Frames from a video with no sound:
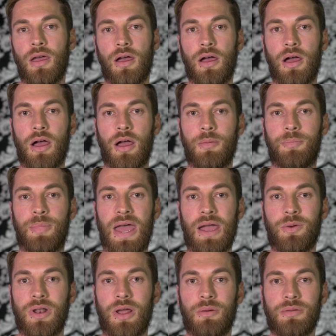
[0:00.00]

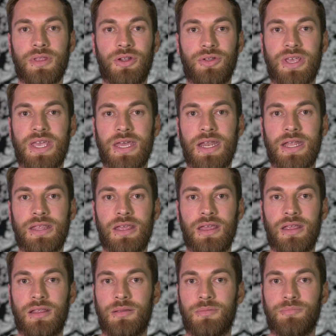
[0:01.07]
Back when I was a little kid, I
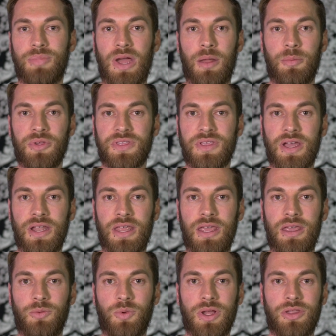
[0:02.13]
did Bible
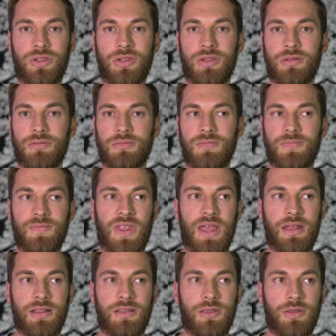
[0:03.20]
study, which
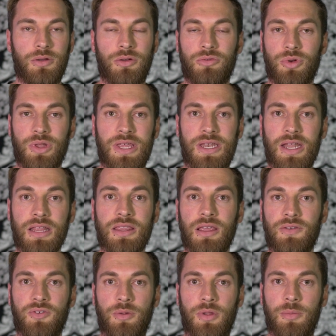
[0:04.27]
led to really
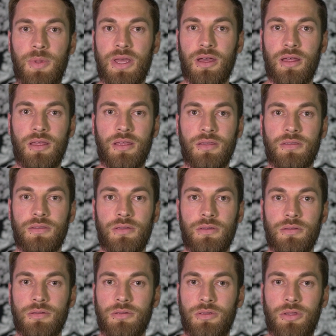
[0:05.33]
nothing for me because,
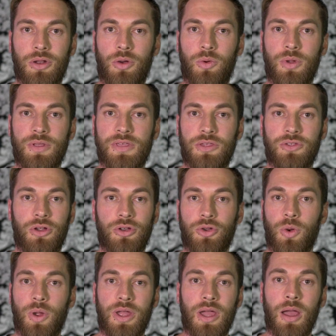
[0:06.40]
once I started
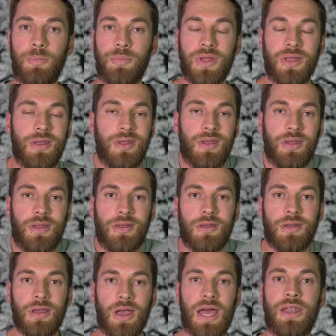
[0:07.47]
growing up,
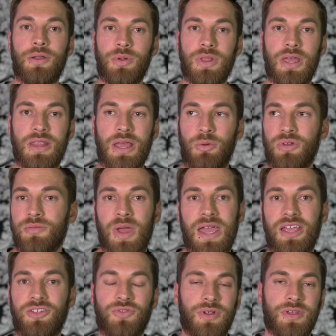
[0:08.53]
that wasn't
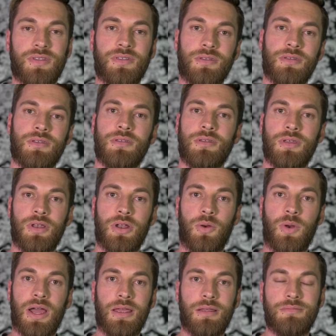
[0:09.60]
my interest.
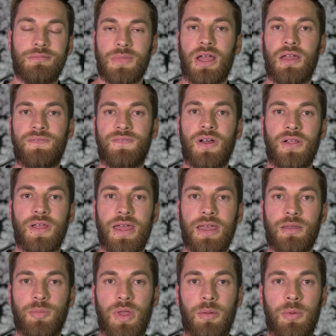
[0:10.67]
I felt
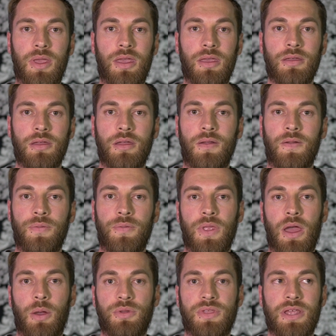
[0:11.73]
like maybe
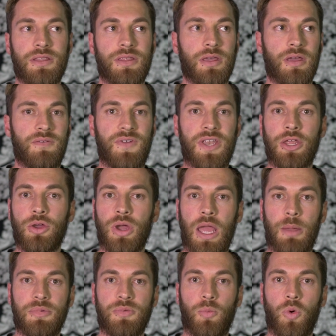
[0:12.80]
I was into video
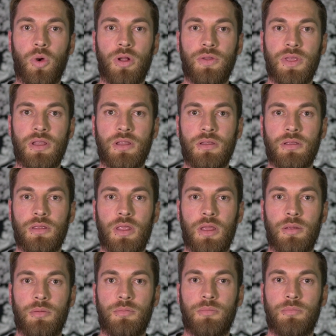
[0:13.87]
games more
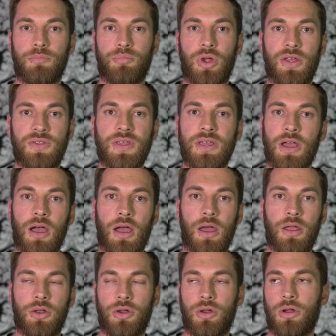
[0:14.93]
than praising
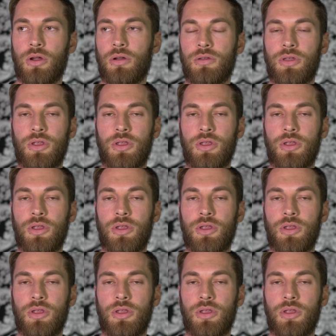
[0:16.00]
God, or